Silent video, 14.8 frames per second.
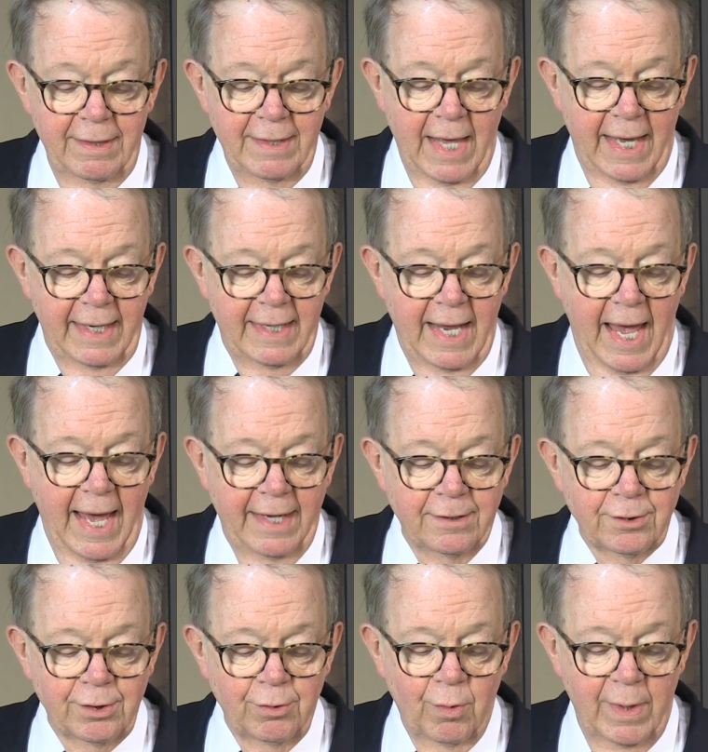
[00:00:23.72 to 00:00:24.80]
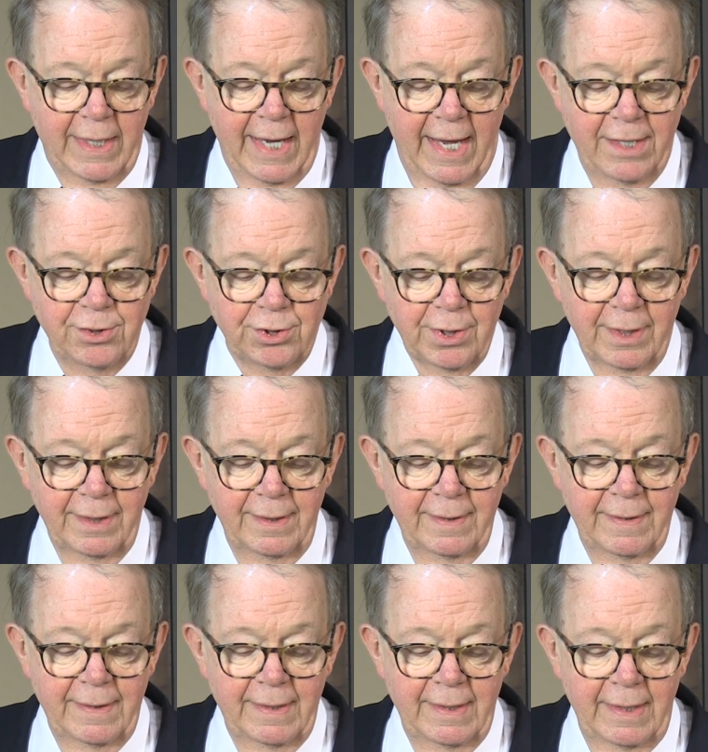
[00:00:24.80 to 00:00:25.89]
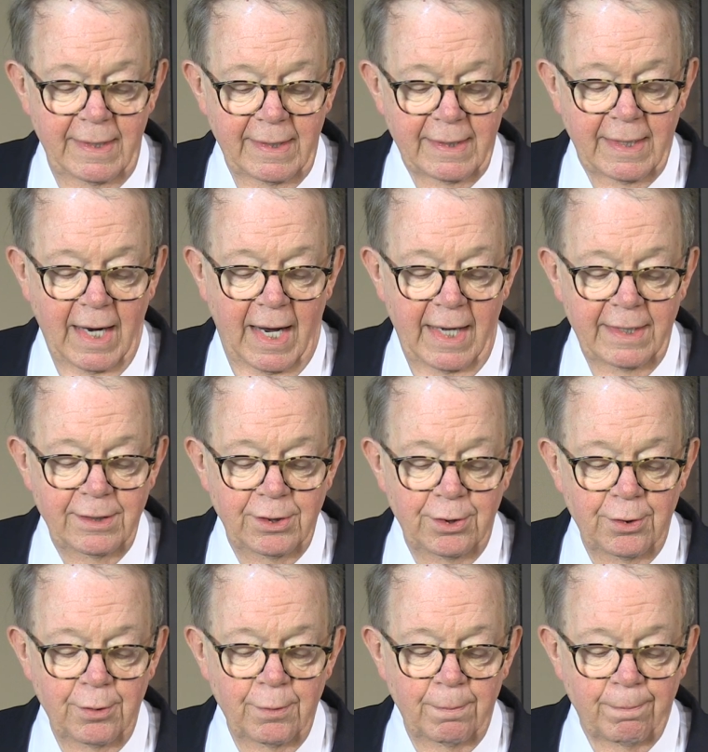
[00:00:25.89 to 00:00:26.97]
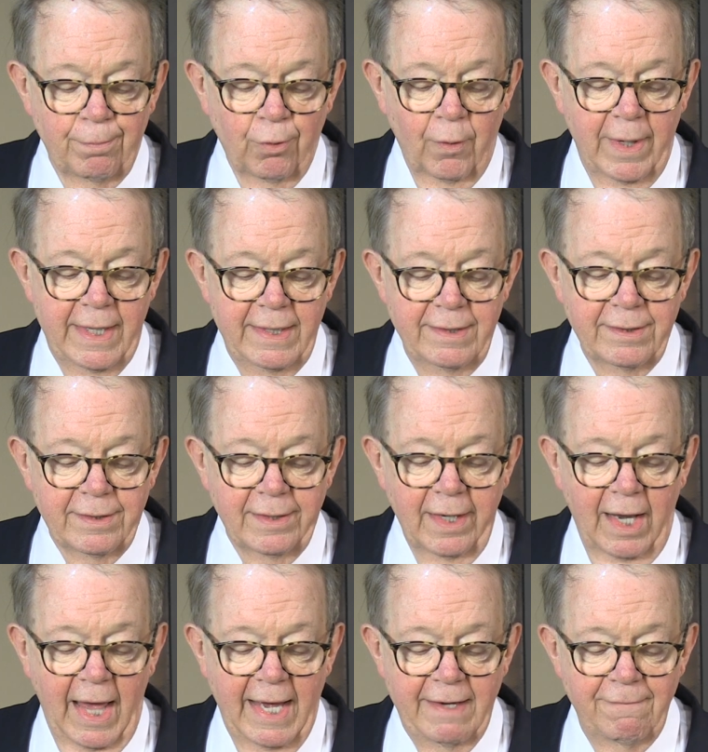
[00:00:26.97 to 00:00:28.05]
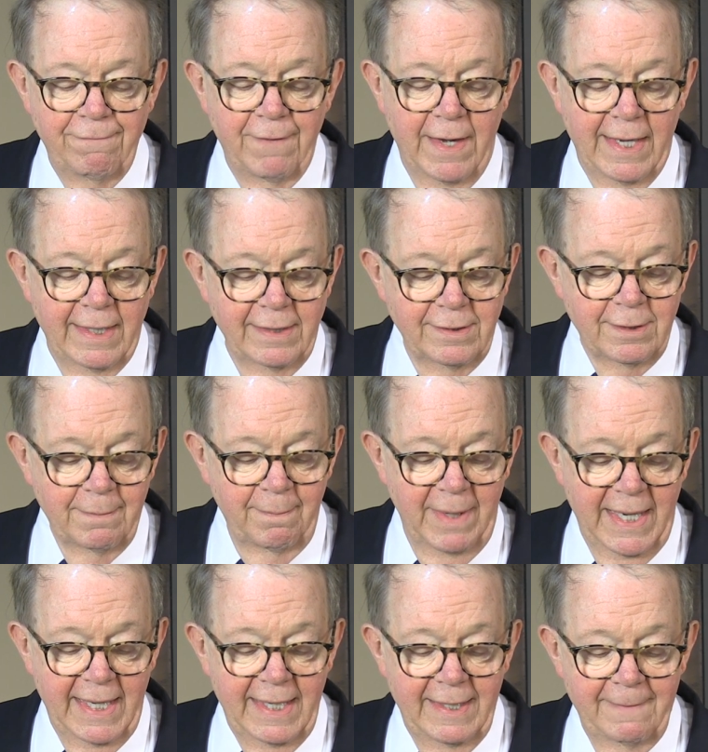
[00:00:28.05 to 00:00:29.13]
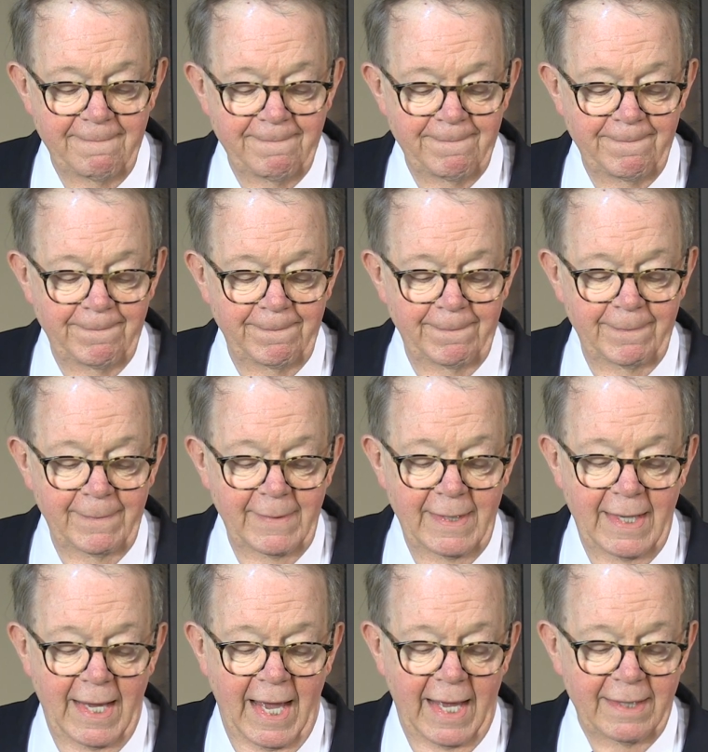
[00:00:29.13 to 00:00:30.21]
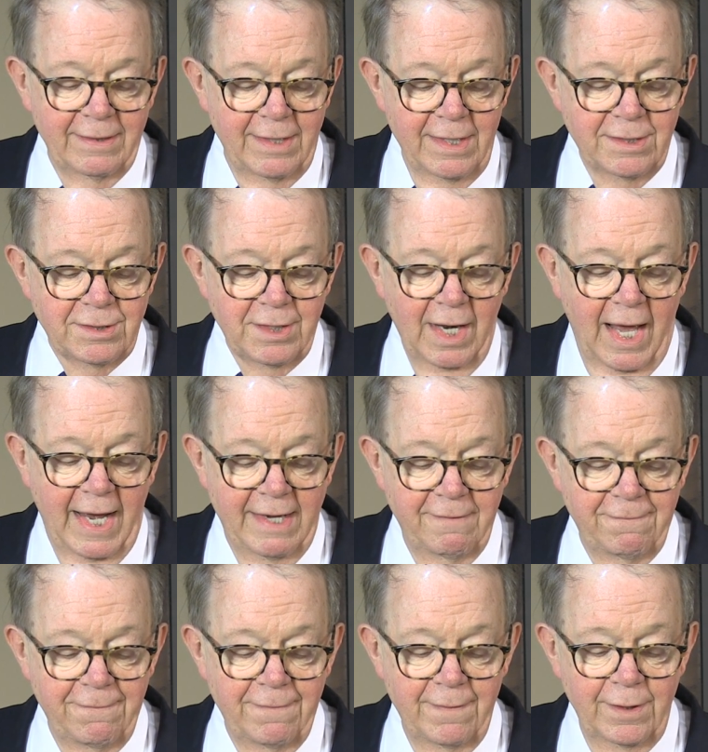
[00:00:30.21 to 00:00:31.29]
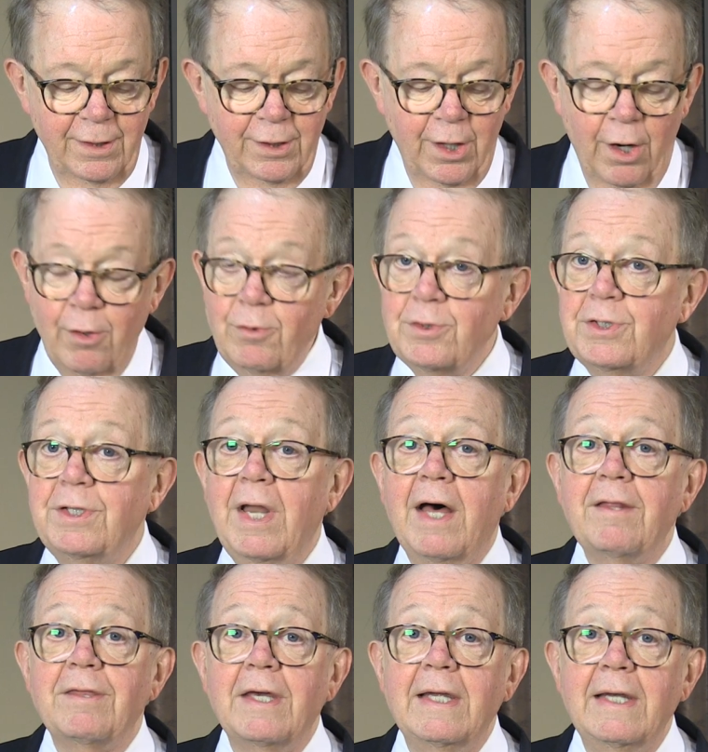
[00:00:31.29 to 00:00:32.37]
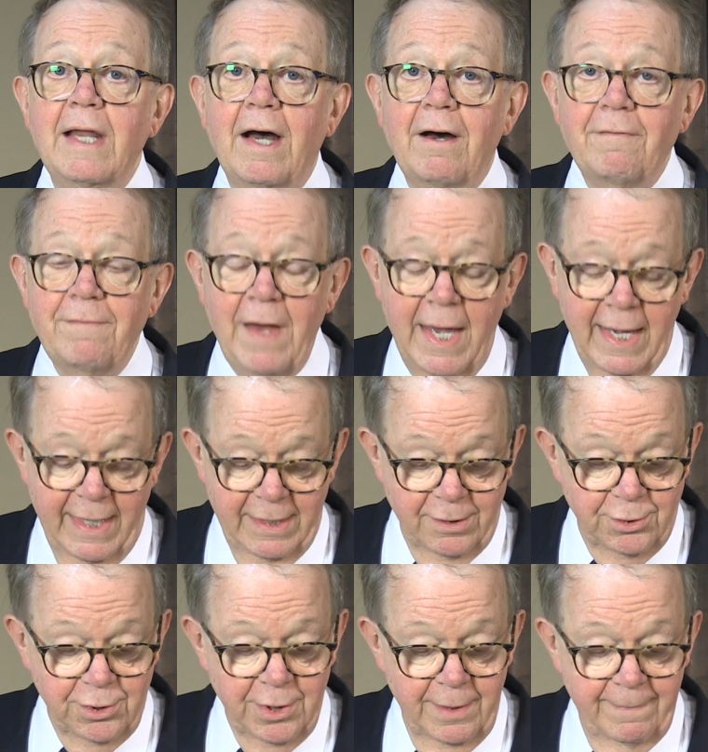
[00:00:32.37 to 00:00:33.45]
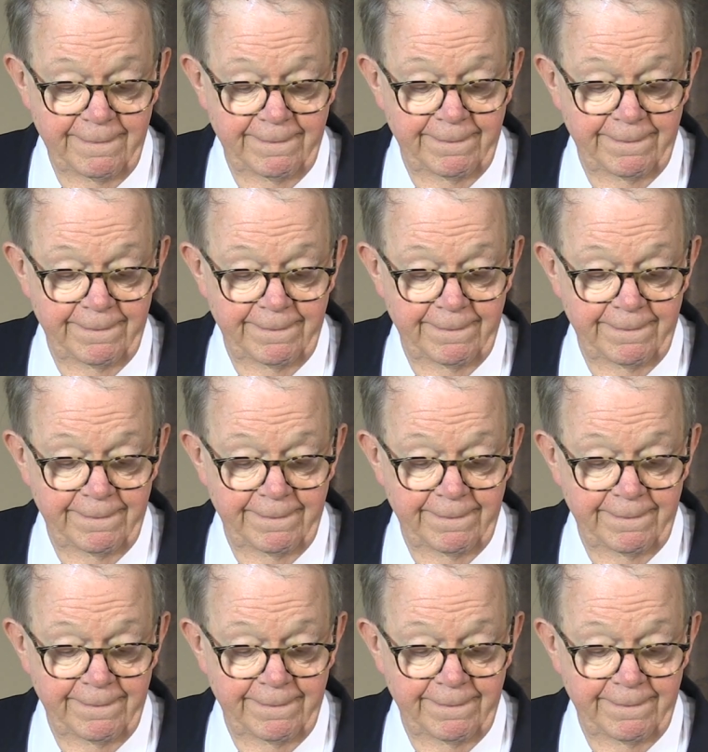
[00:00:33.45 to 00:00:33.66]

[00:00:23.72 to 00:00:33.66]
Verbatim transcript: that at creation, God, you breathed life into me and this life knows nothing of age.